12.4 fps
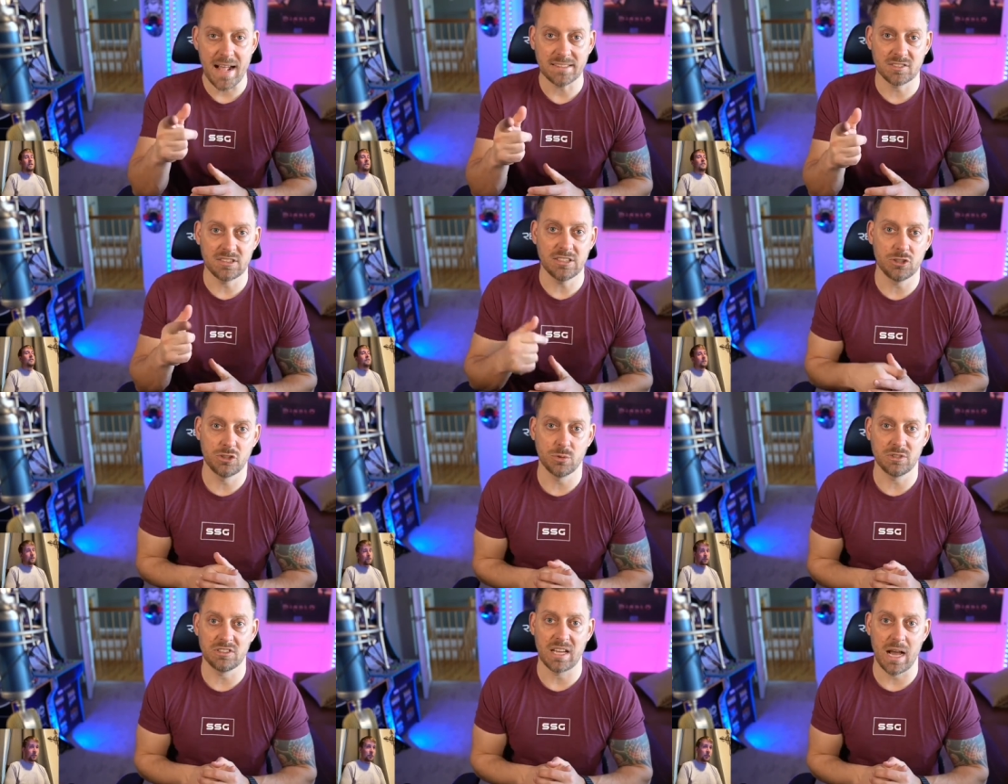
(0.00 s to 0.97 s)
that's the issue
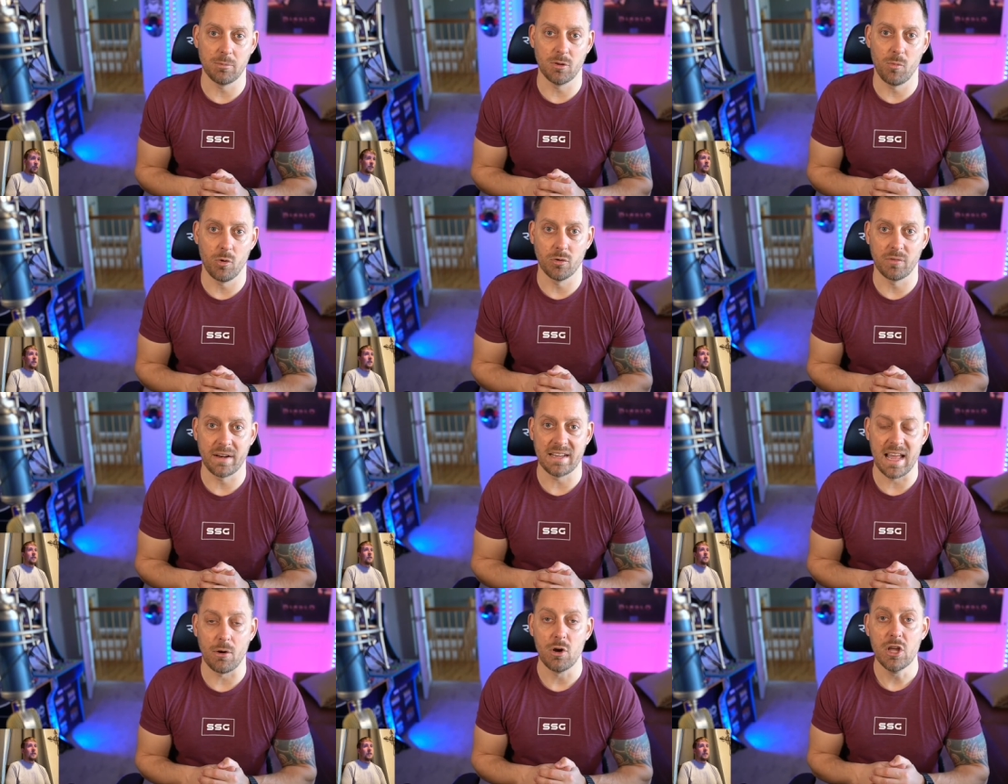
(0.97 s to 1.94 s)
with Diablo more right
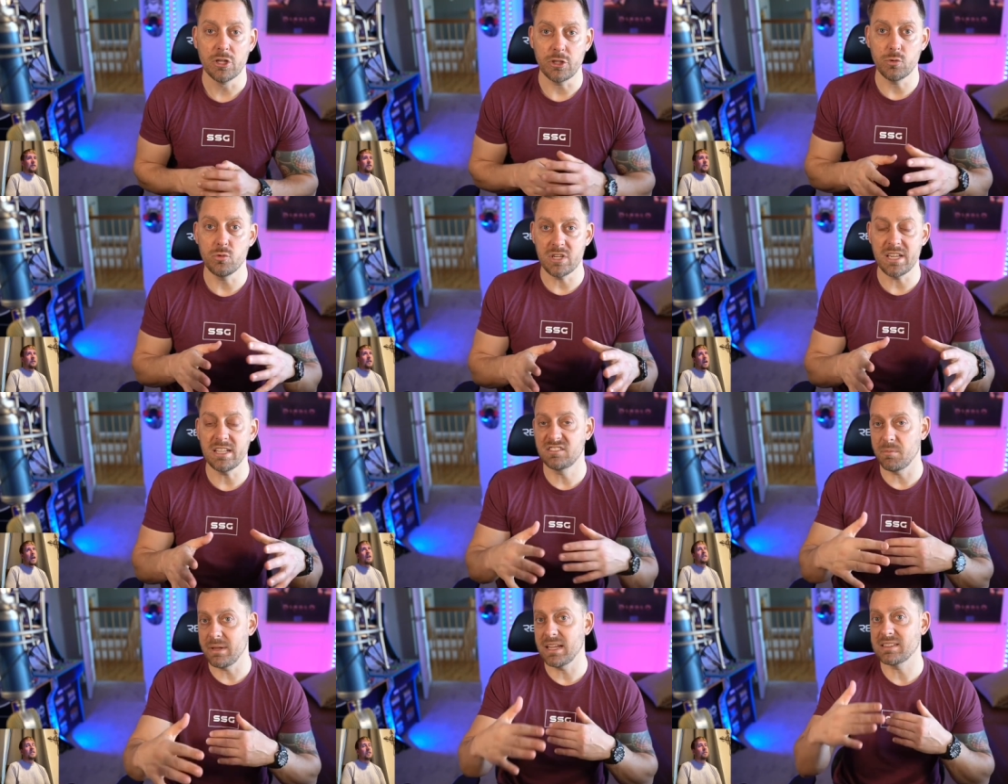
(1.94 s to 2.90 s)
now. You need
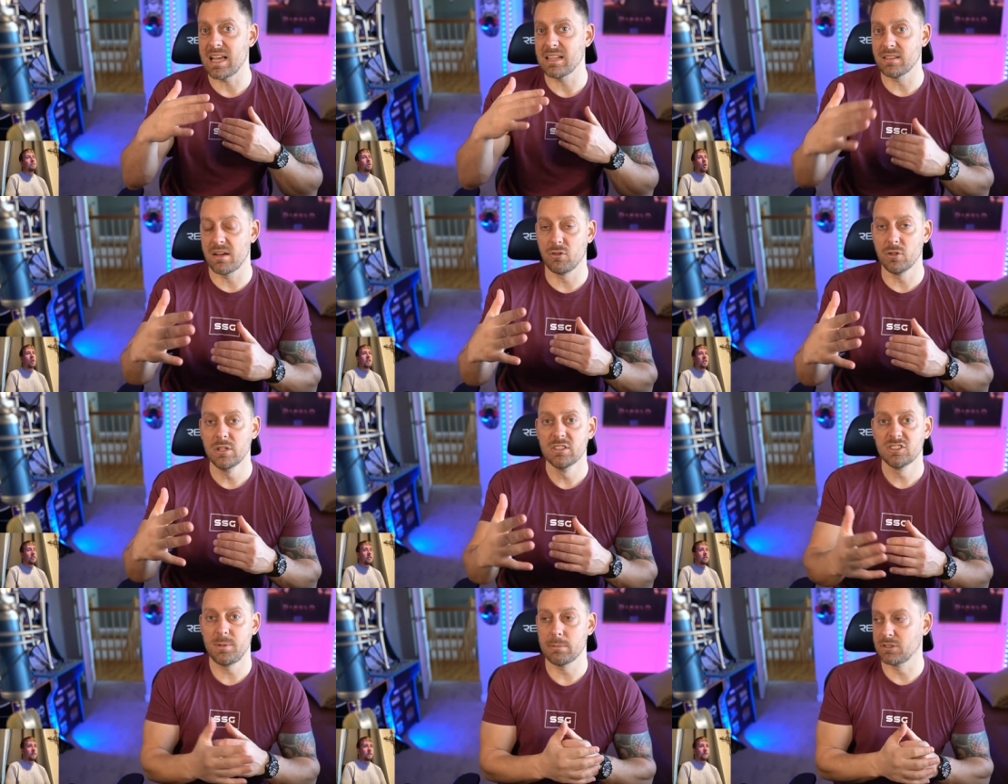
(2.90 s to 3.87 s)
yeah, to be at that level
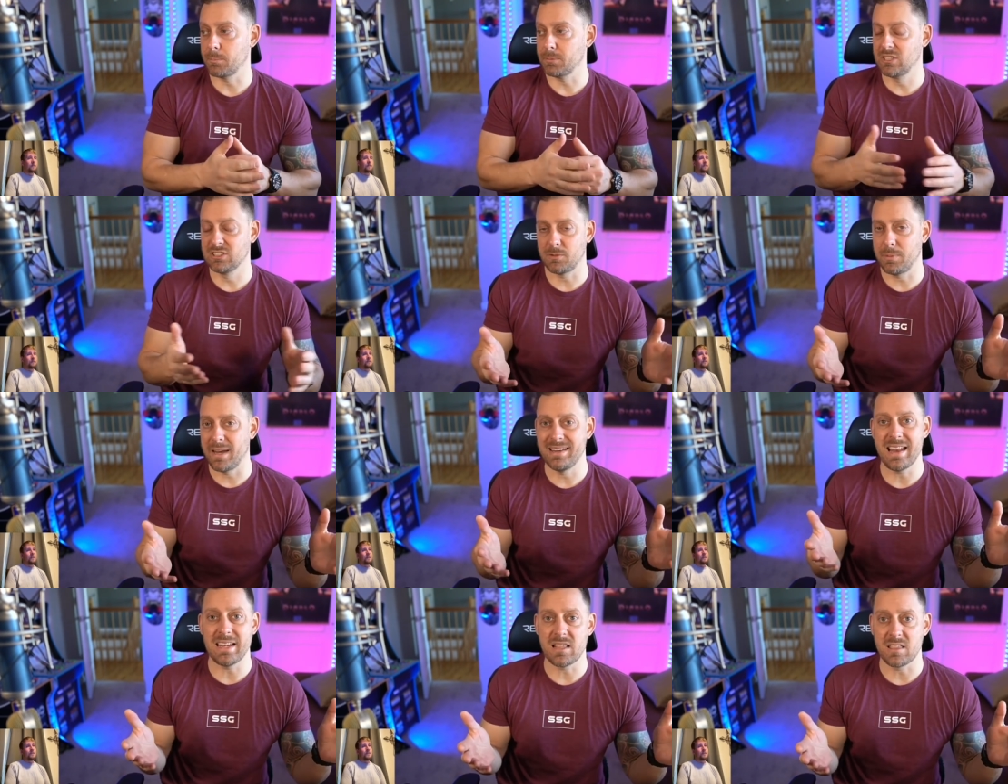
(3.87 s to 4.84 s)
to be able to participate
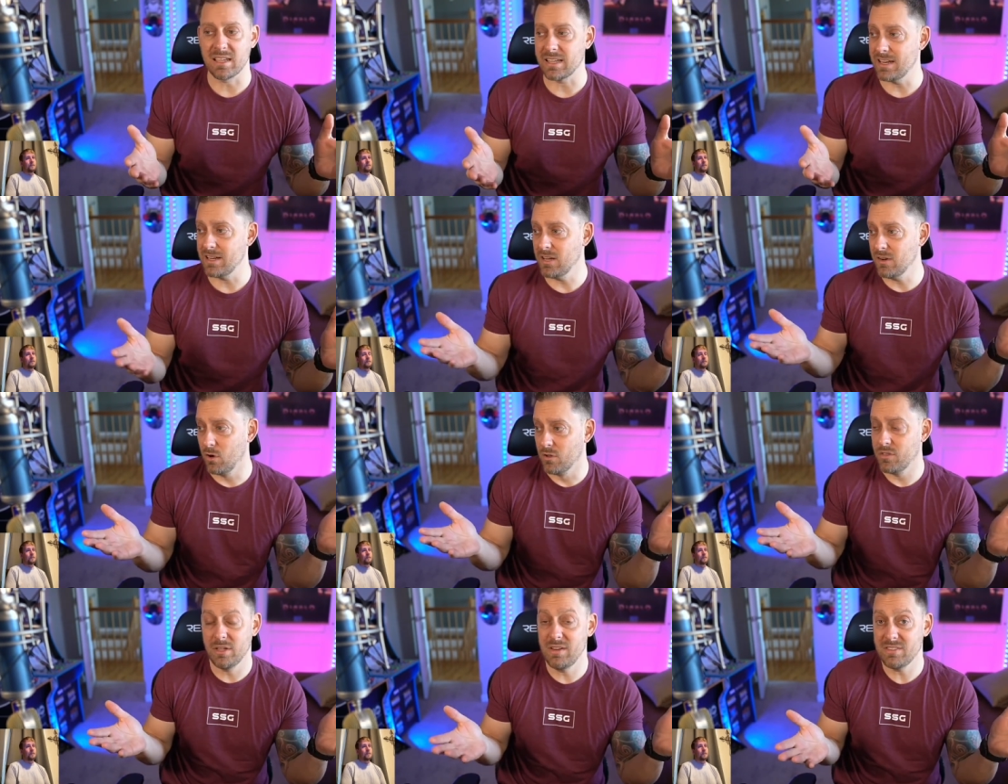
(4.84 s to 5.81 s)
in anything. And
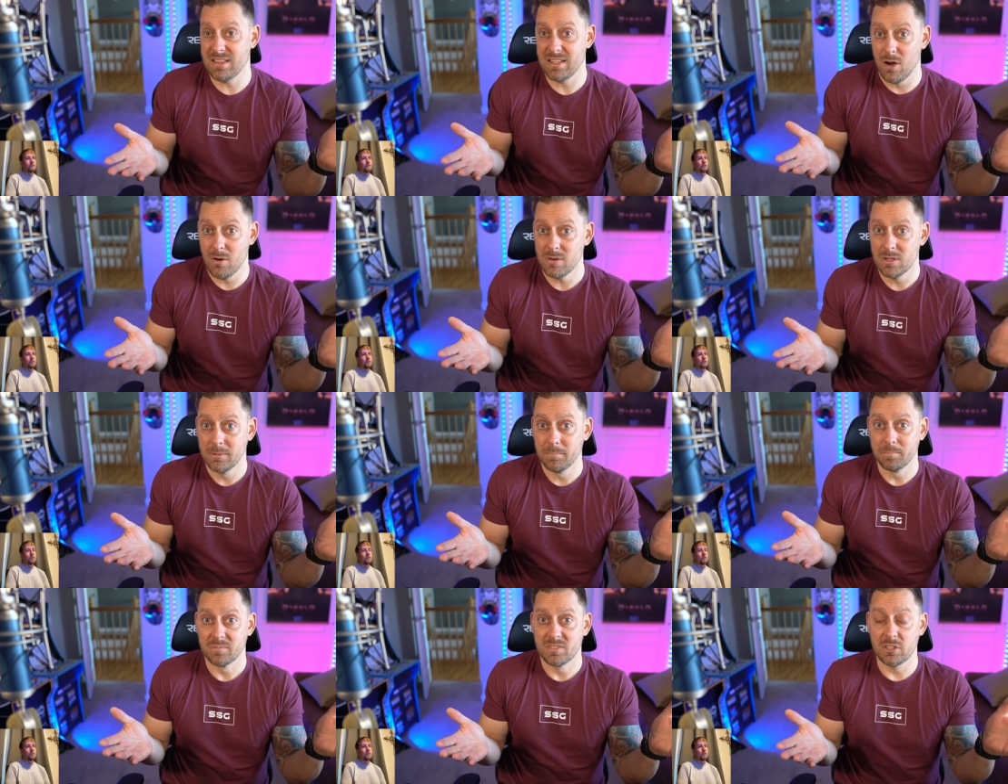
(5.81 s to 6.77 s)
oh, even though
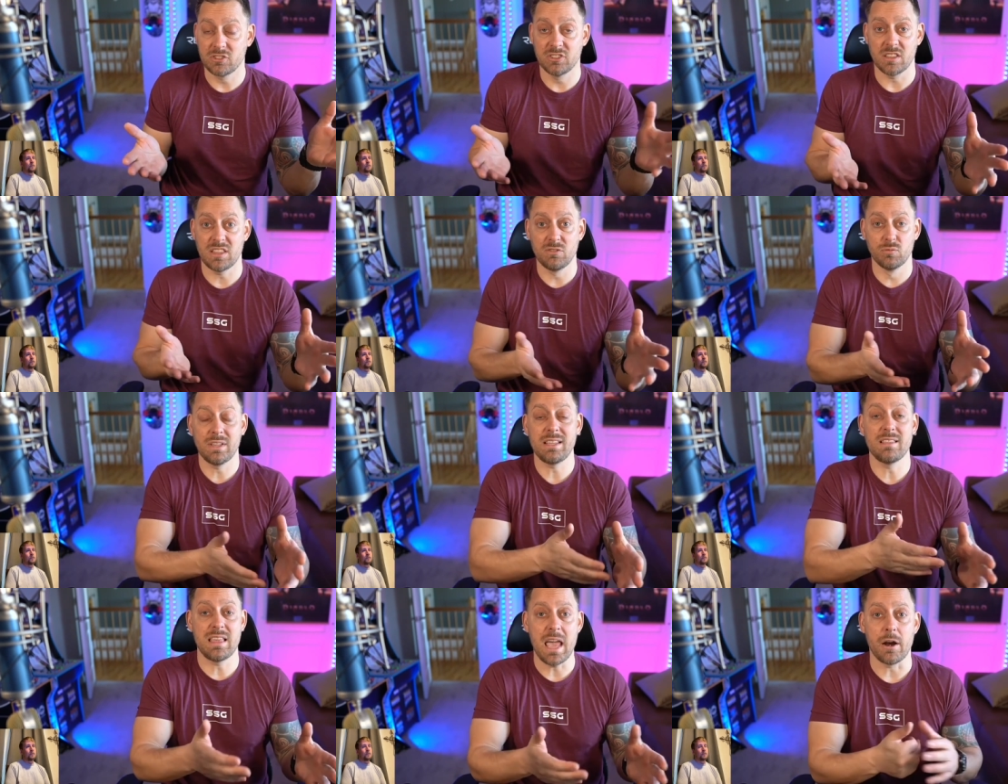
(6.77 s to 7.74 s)
there's nothing
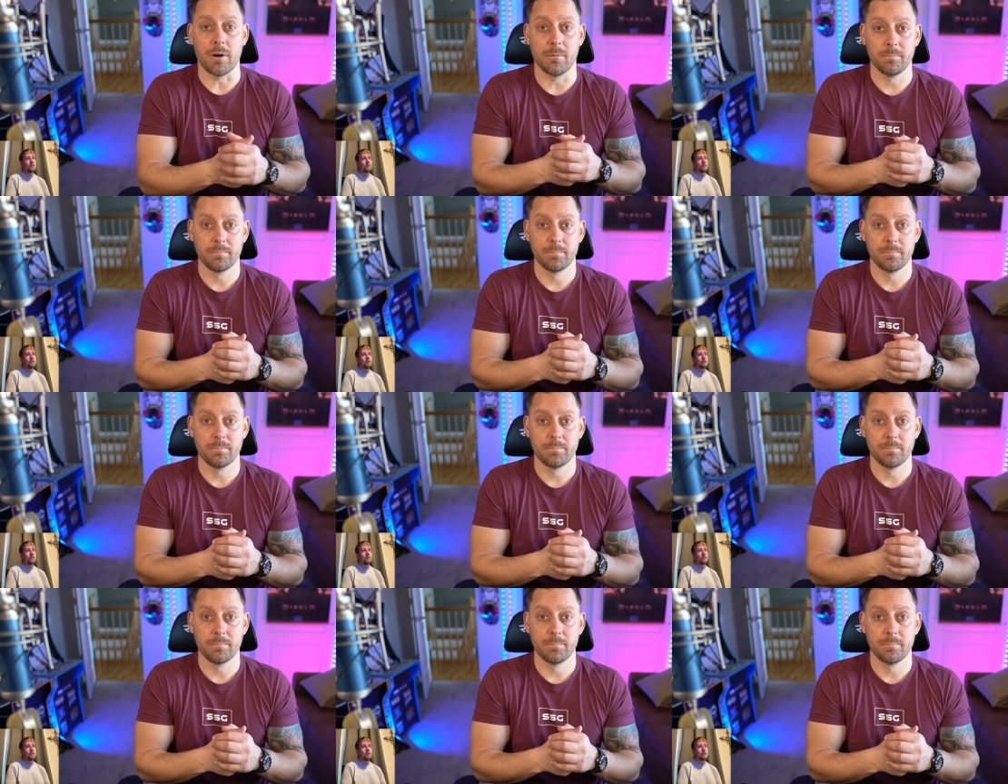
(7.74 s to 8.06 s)
really there,